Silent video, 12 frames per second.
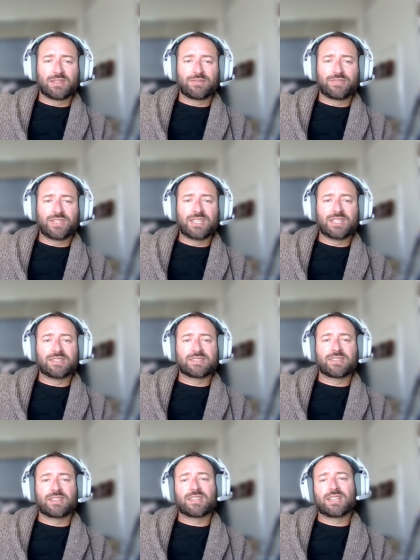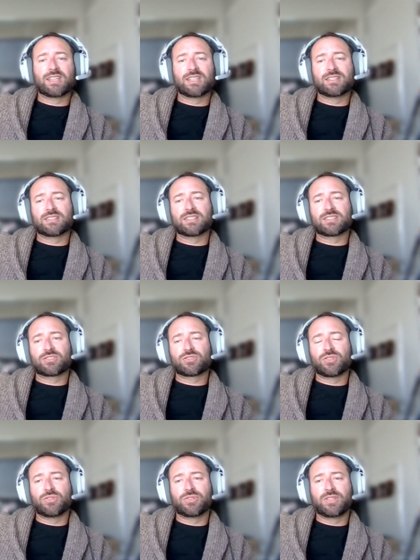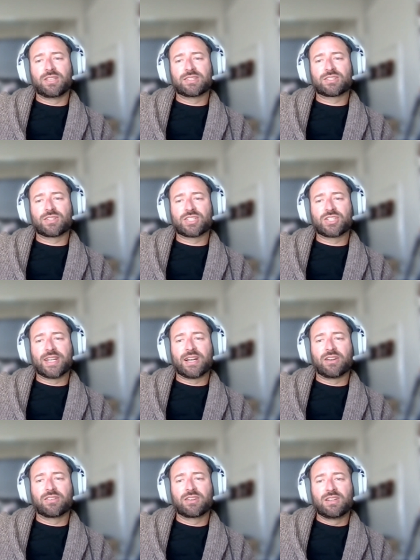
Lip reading: the fees so that they can just slowly stretch it out.